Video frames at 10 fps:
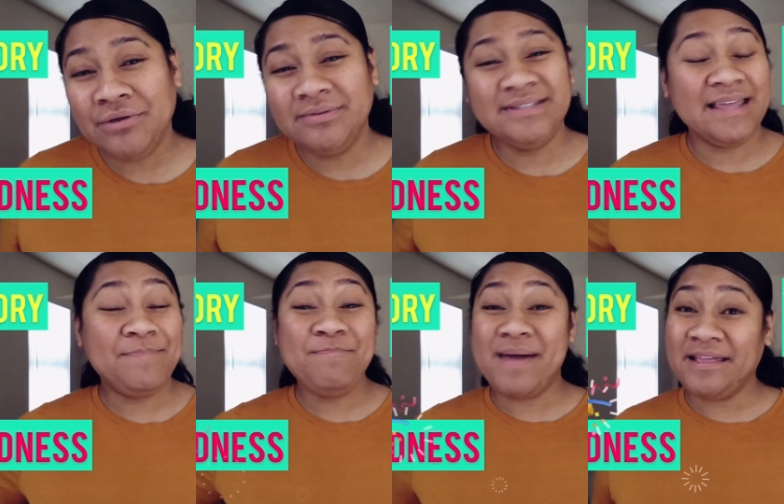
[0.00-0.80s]
in
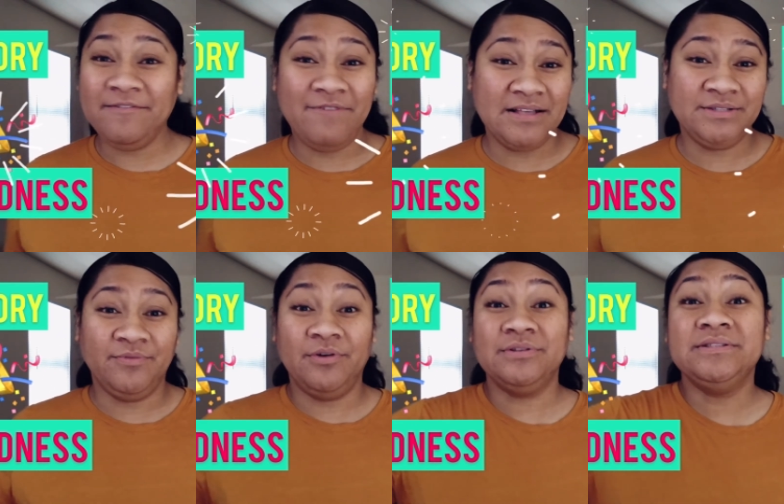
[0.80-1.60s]
many festivals
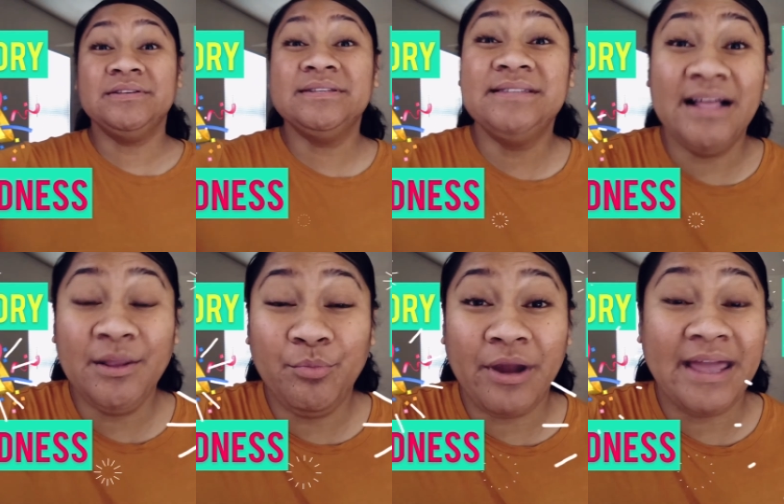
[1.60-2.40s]
to
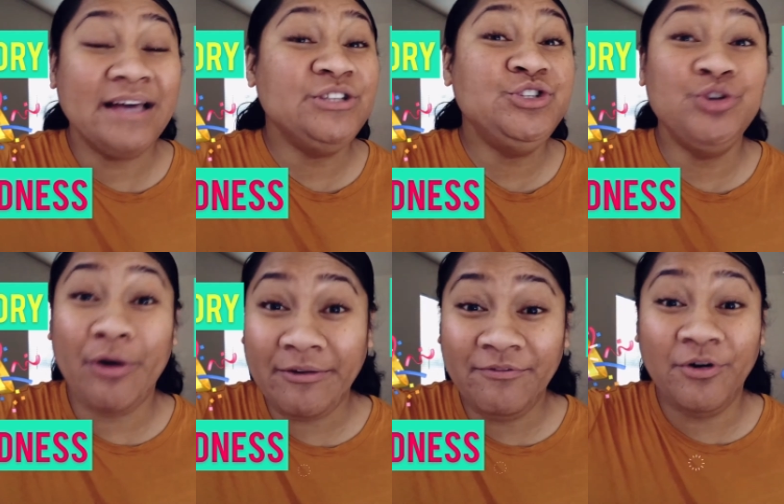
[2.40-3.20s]
celebrate a
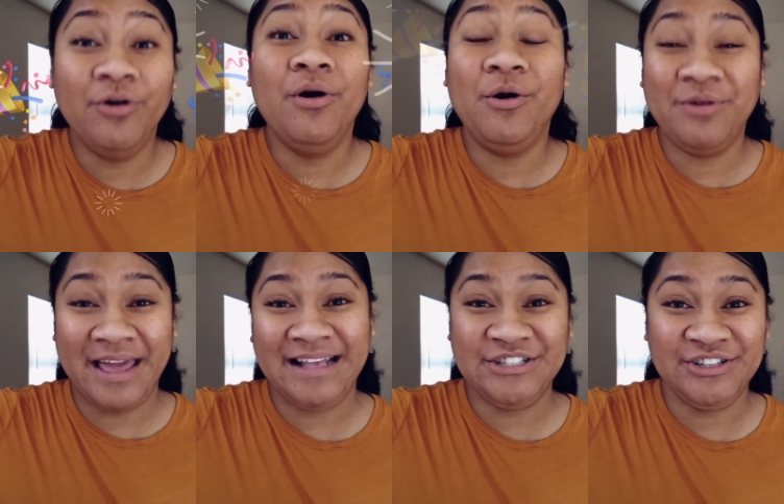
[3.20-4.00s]
joyful occasion.